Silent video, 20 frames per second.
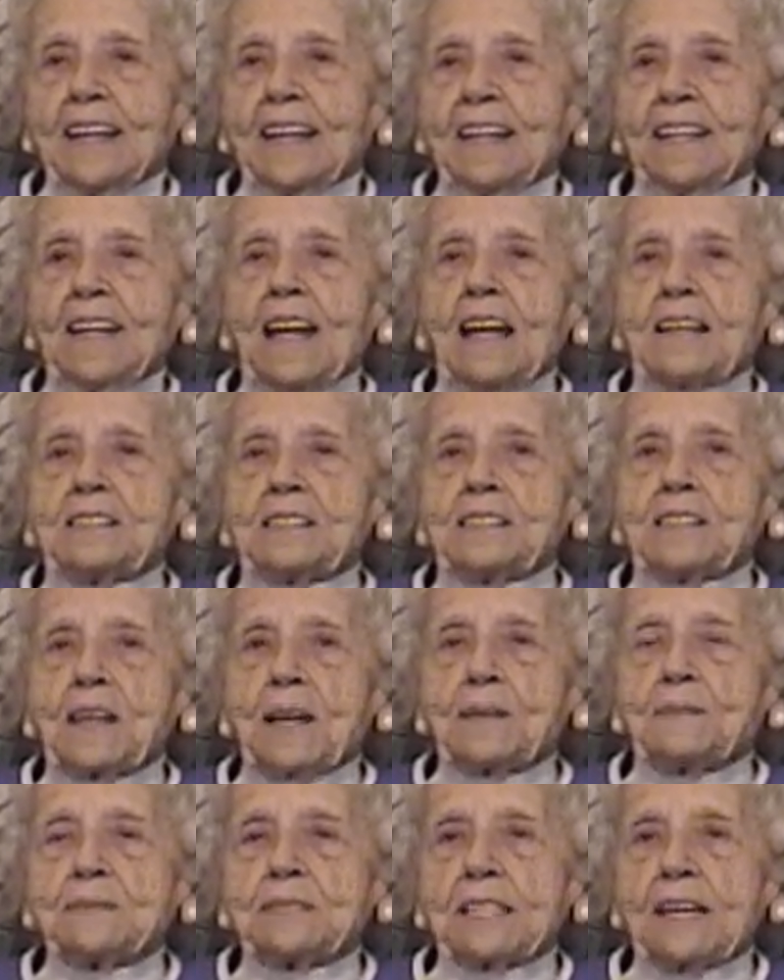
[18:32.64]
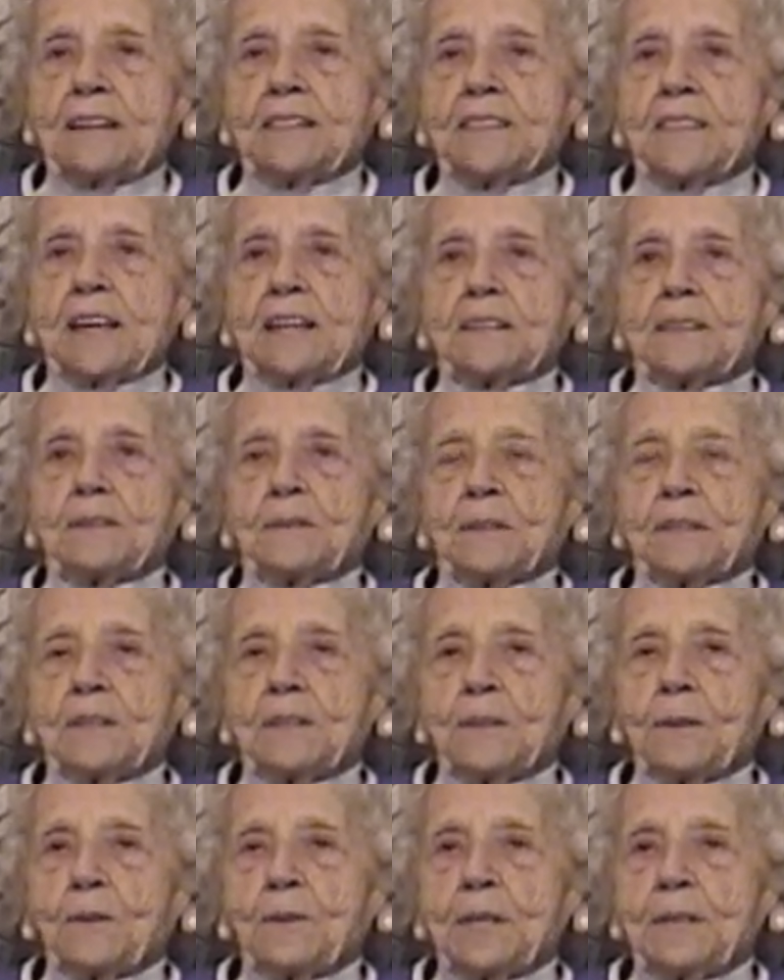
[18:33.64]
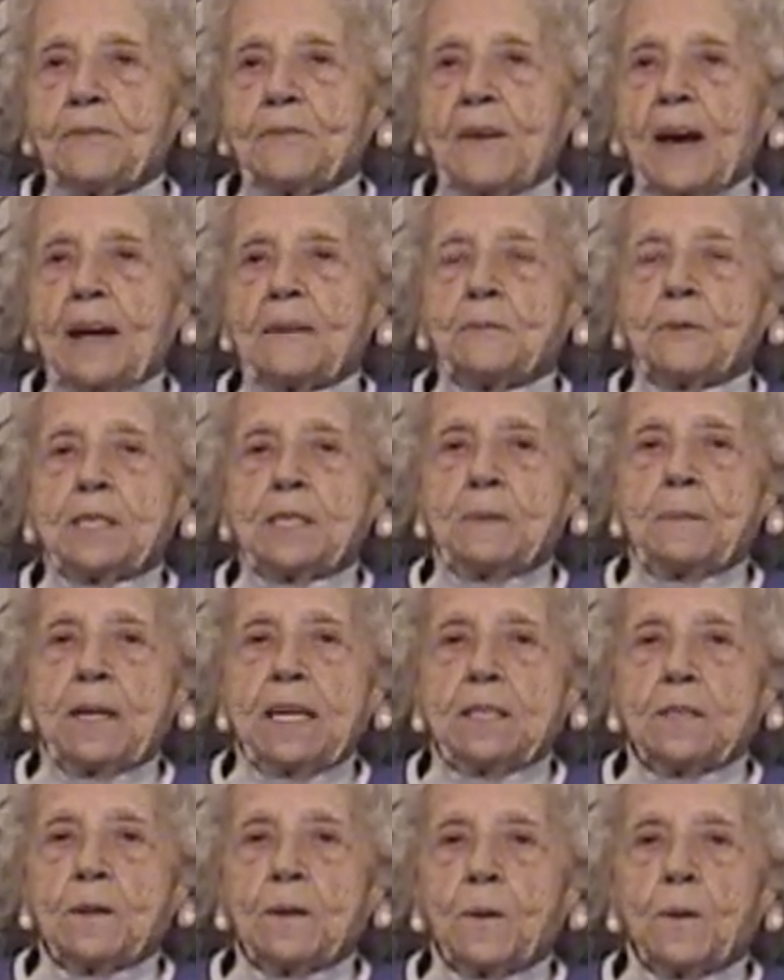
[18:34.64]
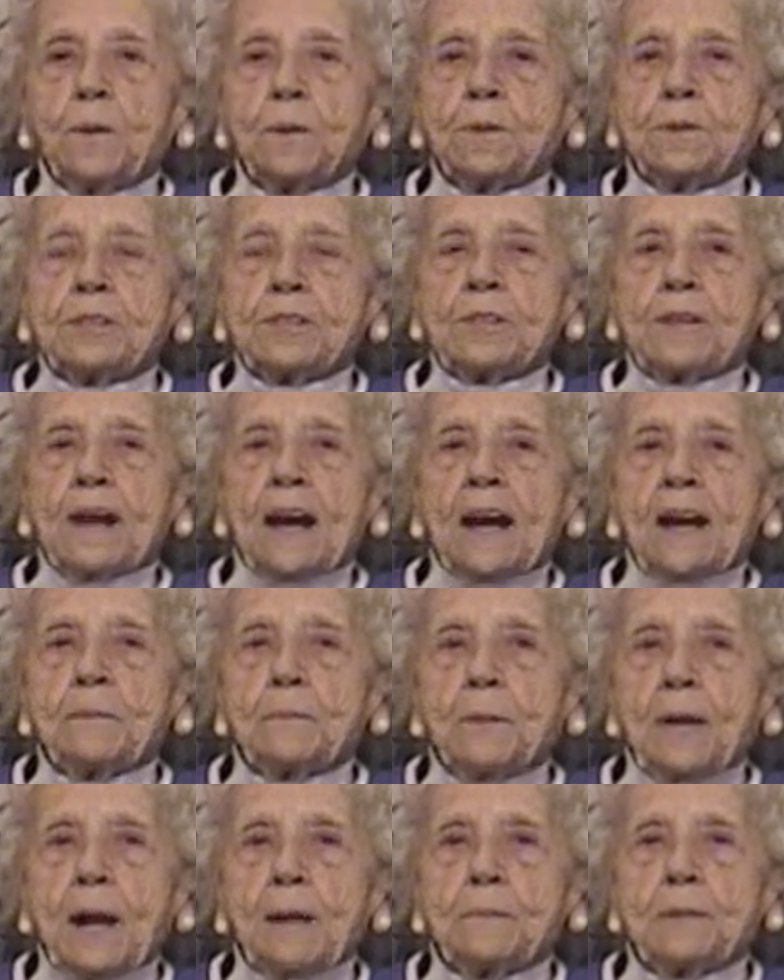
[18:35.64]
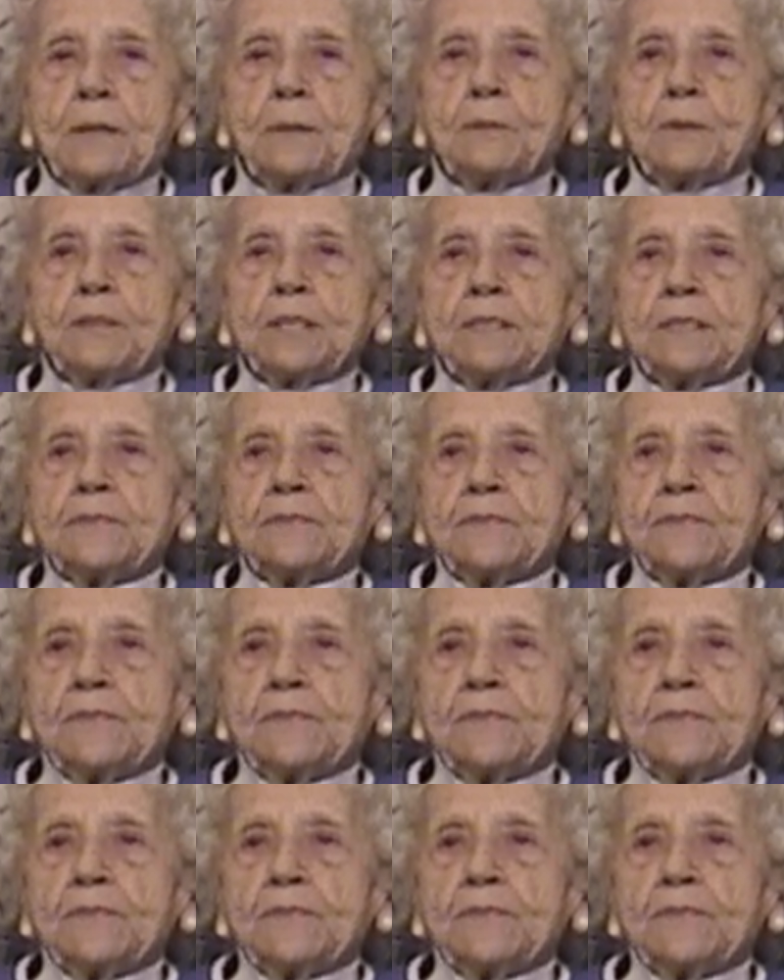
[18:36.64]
a lot of times I think, you know, if I would have been older, I probably would